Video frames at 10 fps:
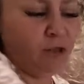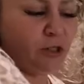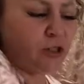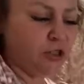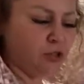
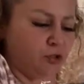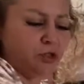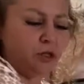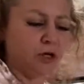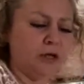this, she's
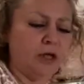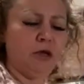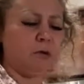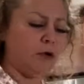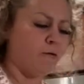usually kind of
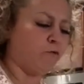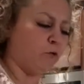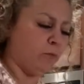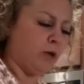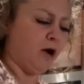angry after
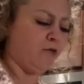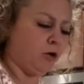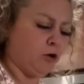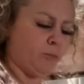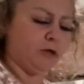her bath. I
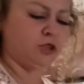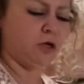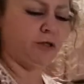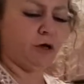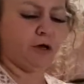don't know about
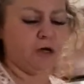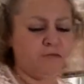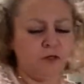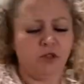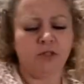y'all. Y'all got
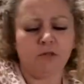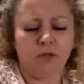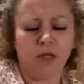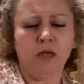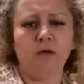Frenchies? Are
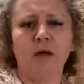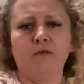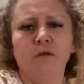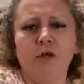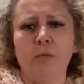they angry
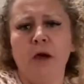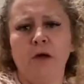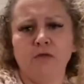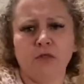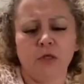after their
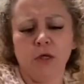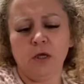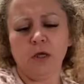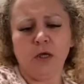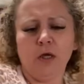baths?
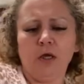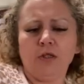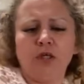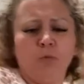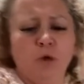
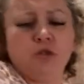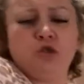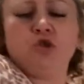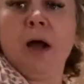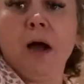She runs
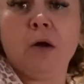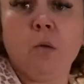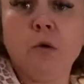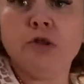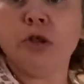track
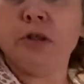or she'll